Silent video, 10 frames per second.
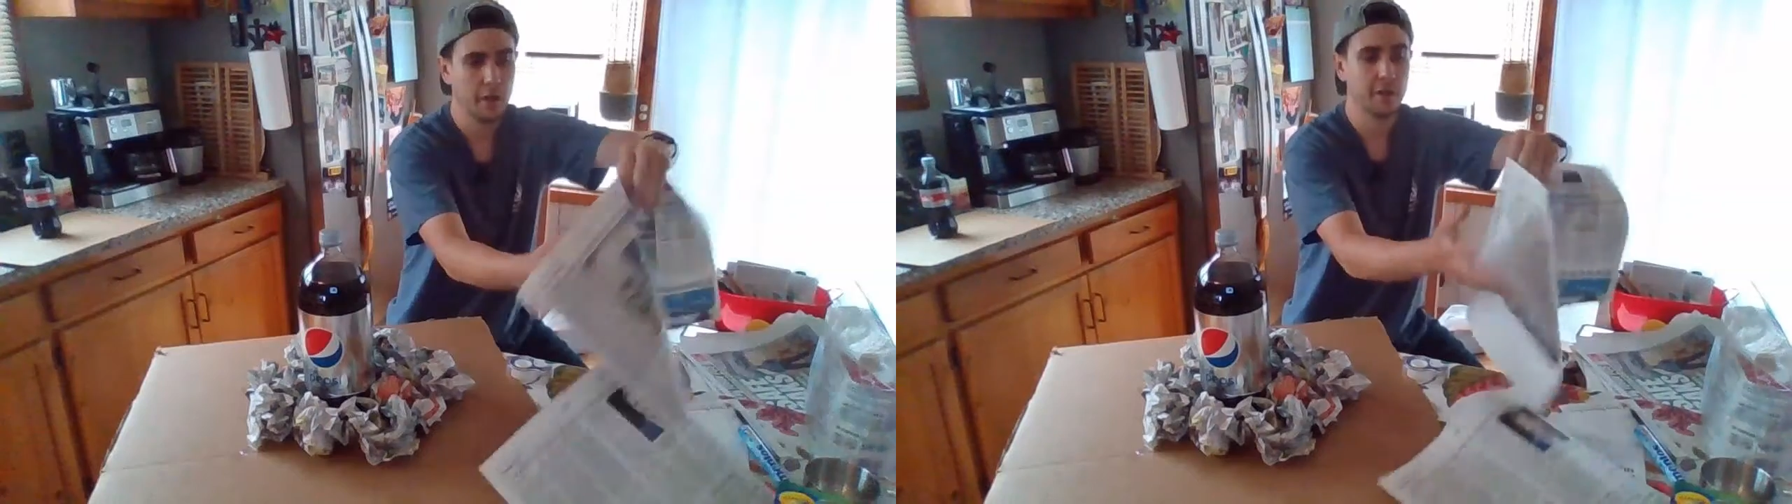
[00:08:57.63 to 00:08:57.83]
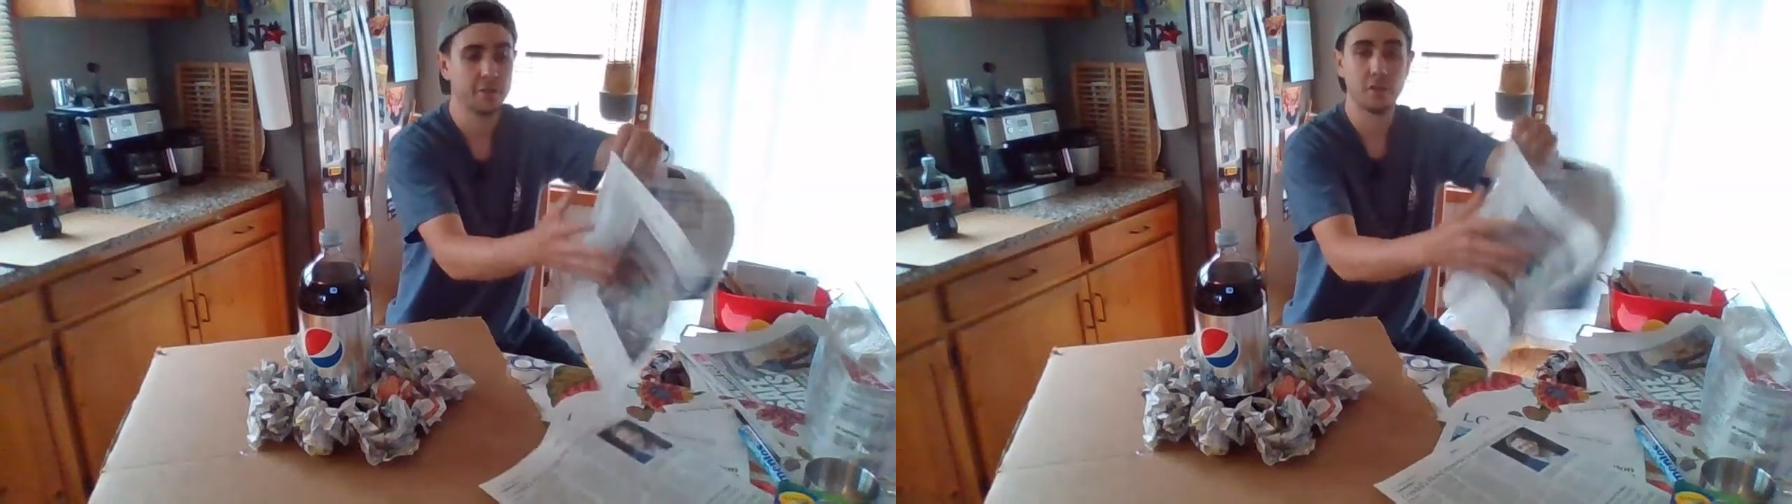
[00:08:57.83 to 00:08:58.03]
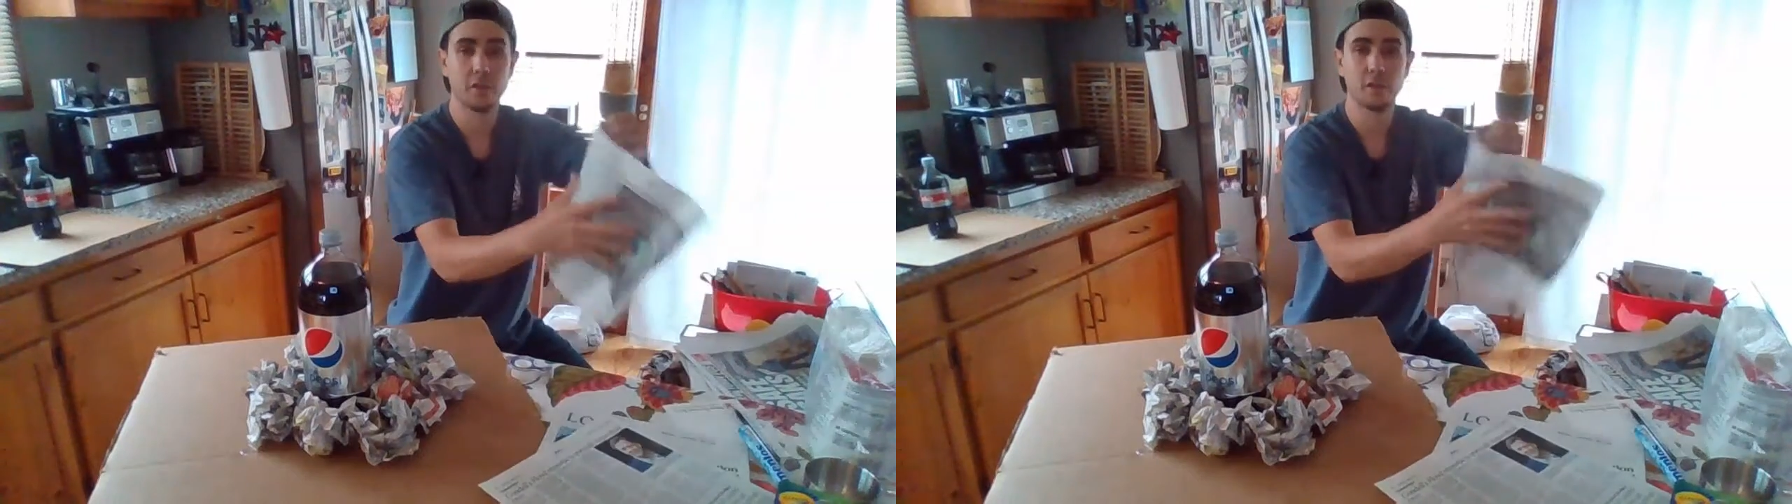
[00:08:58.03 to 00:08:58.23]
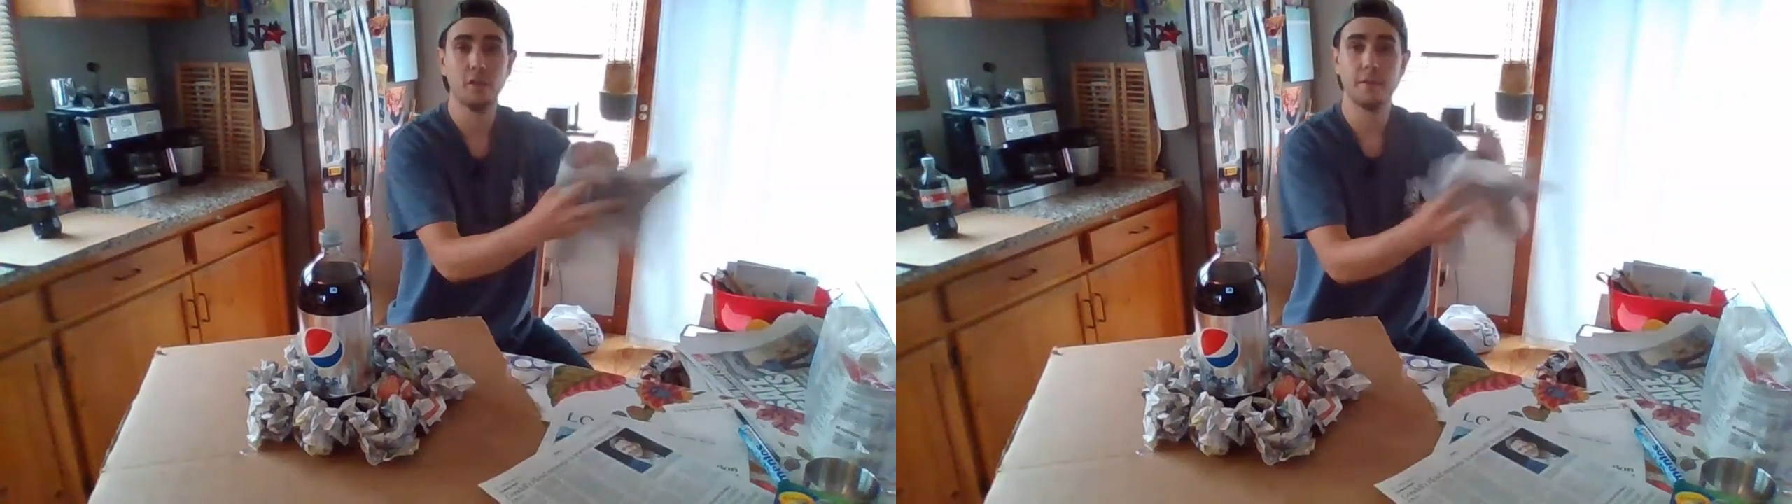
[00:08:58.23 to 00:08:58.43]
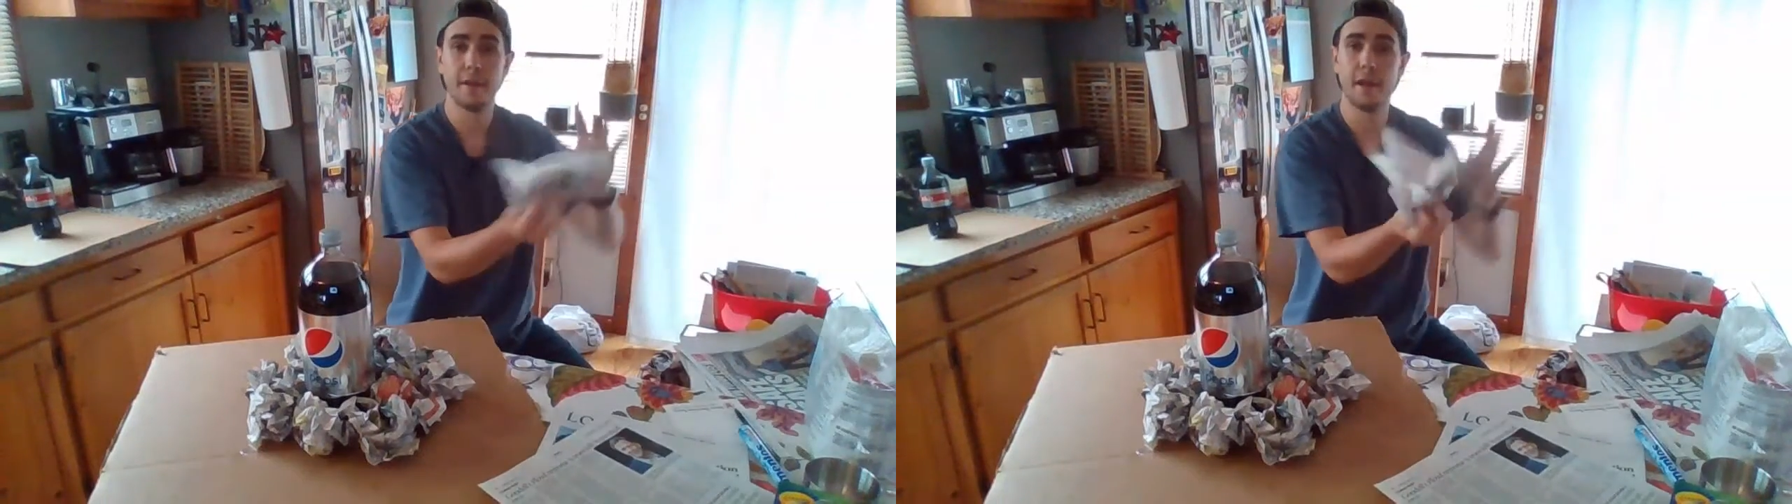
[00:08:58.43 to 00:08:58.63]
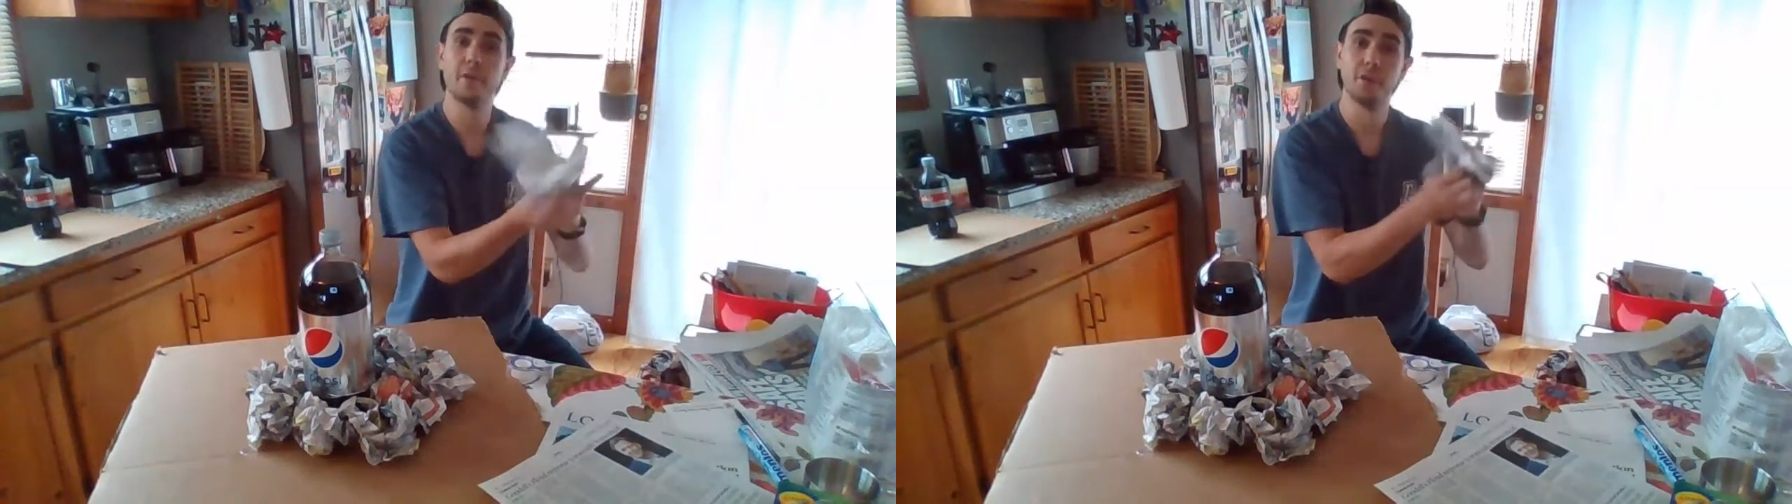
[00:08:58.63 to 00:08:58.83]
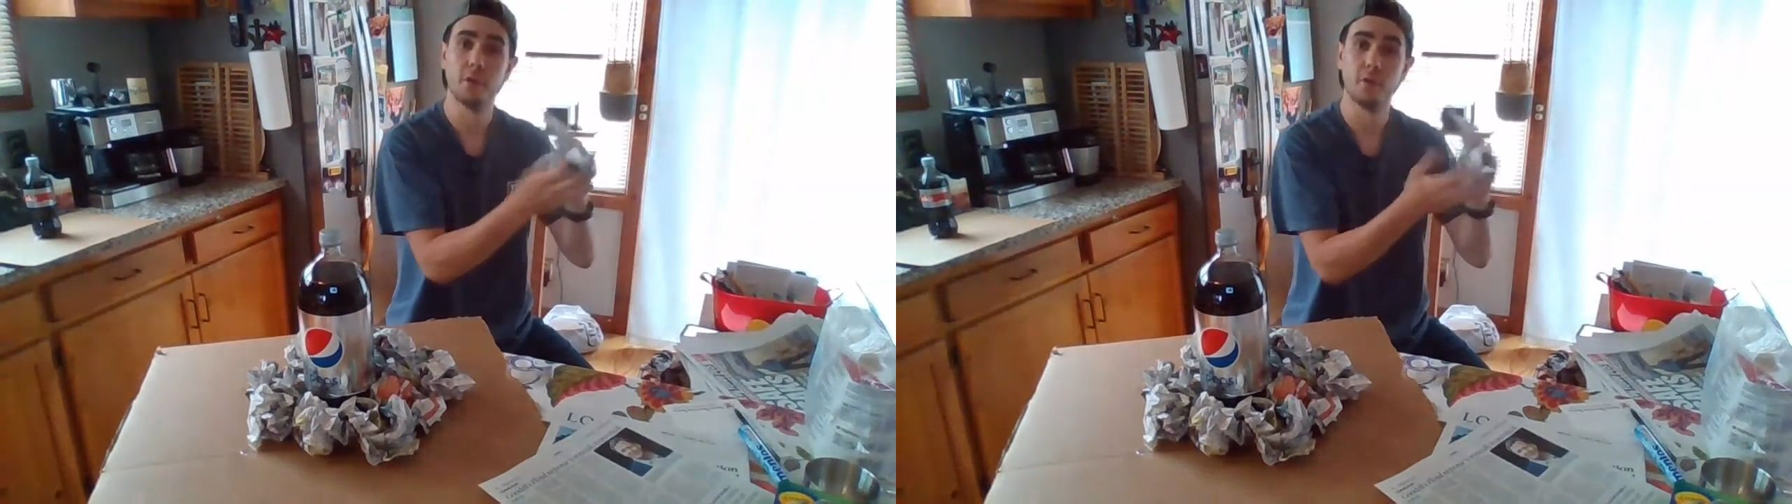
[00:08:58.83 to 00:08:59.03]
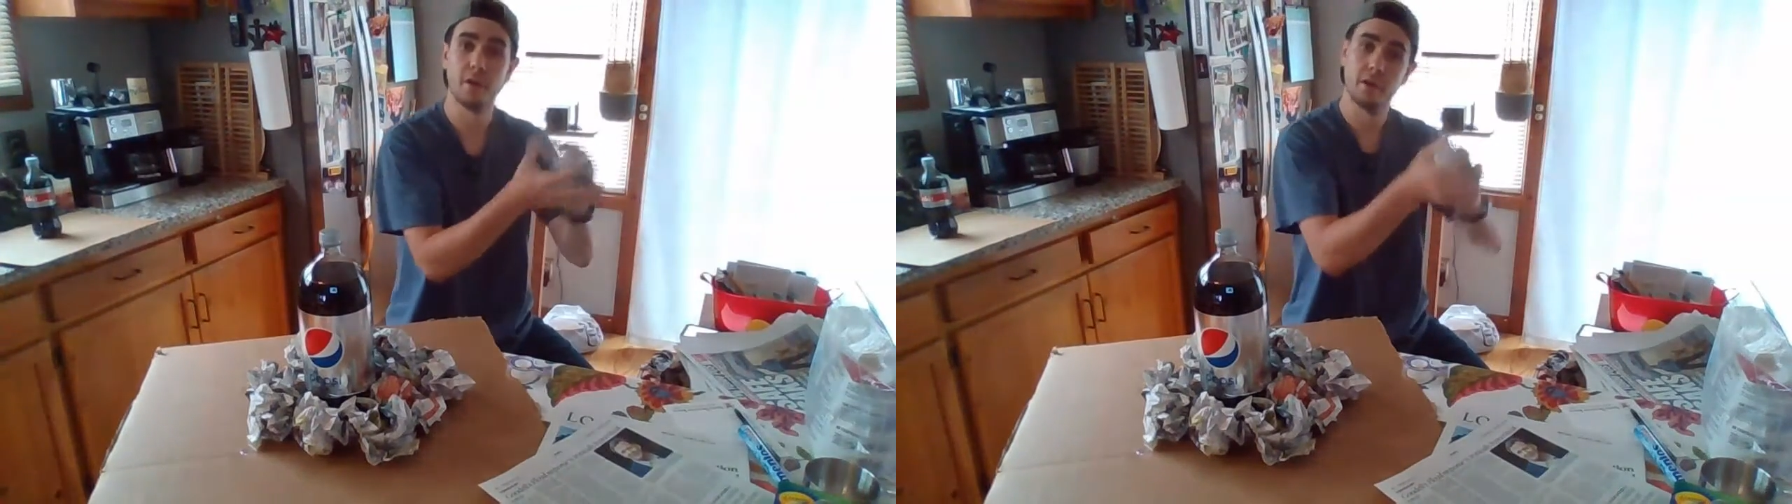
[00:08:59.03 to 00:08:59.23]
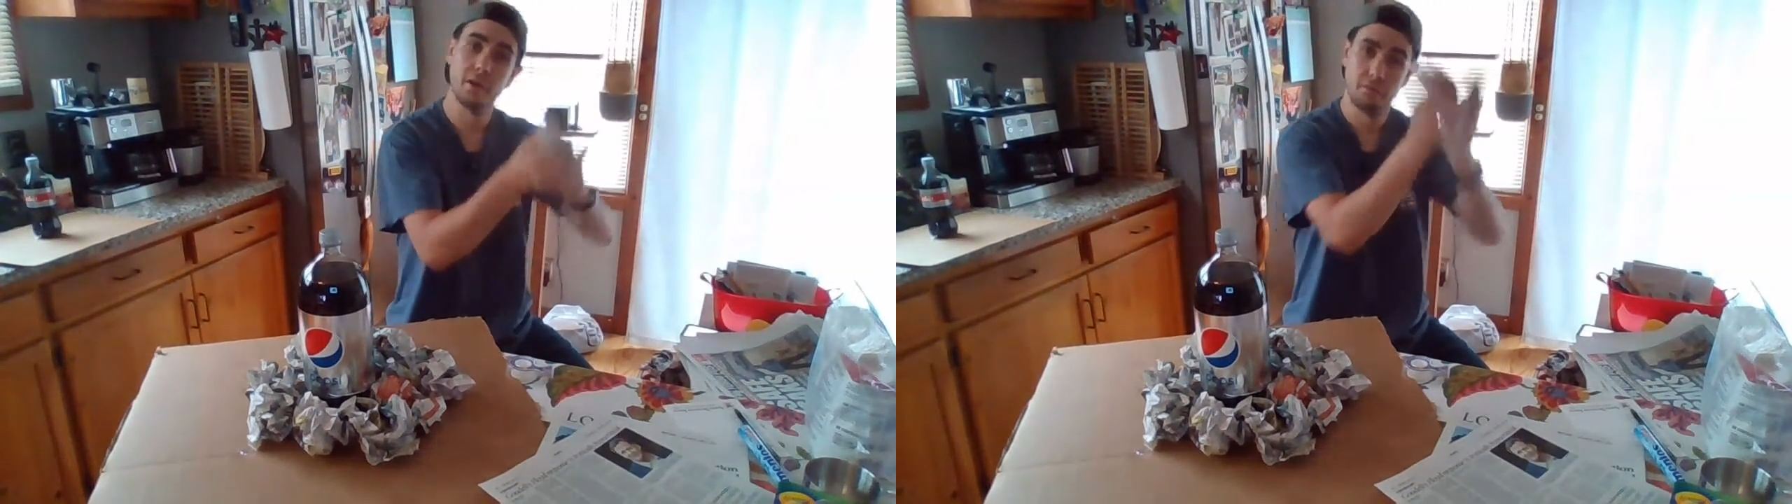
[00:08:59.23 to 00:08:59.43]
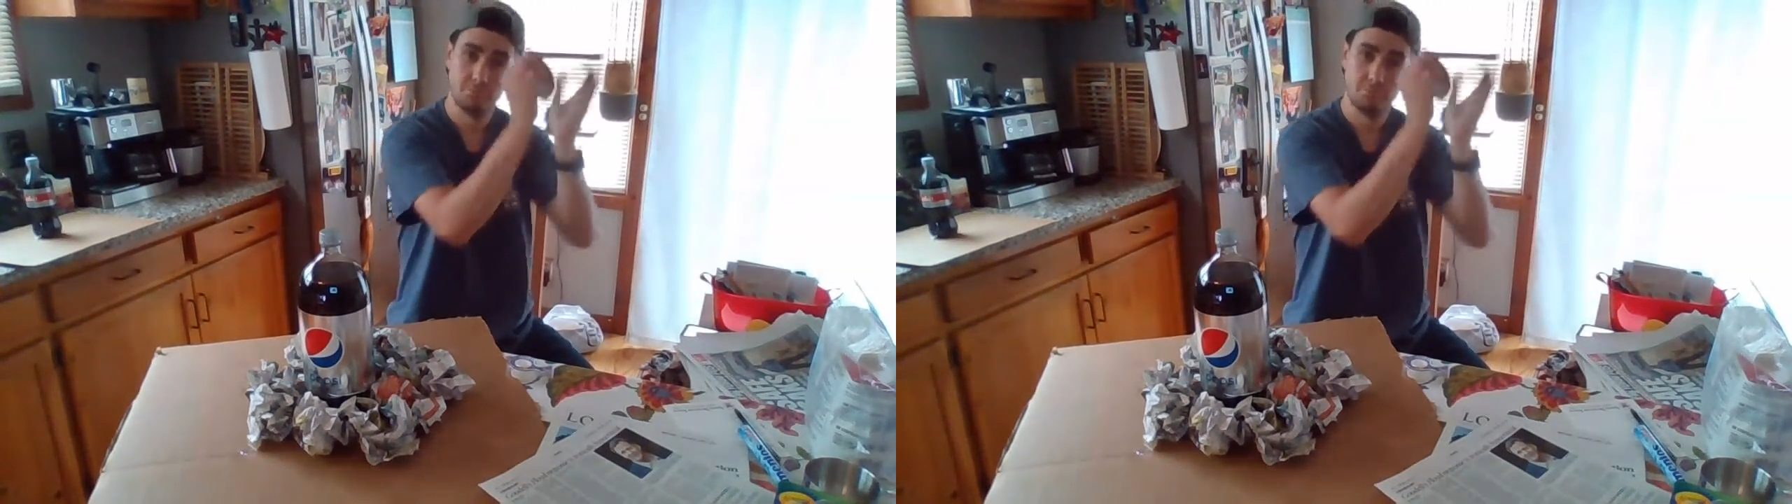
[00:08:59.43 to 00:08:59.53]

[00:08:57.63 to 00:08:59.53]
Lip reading: in a circle around your